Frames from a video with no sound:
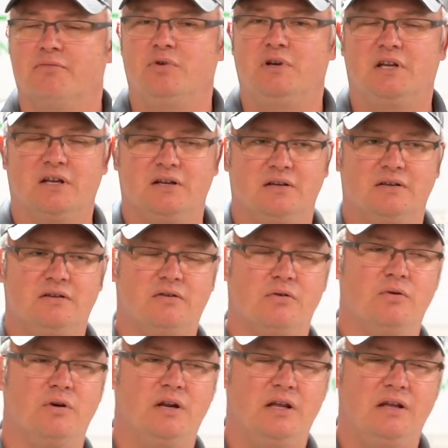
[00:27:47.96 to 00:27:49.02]
we didn't
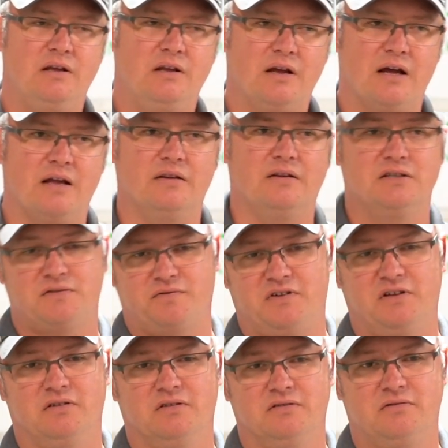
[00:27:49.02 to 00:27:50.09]
do any on this
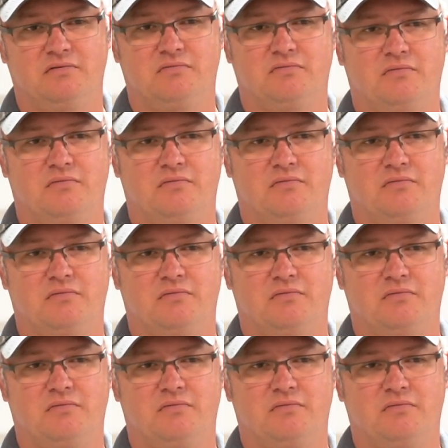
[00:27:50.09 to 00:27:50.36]
field,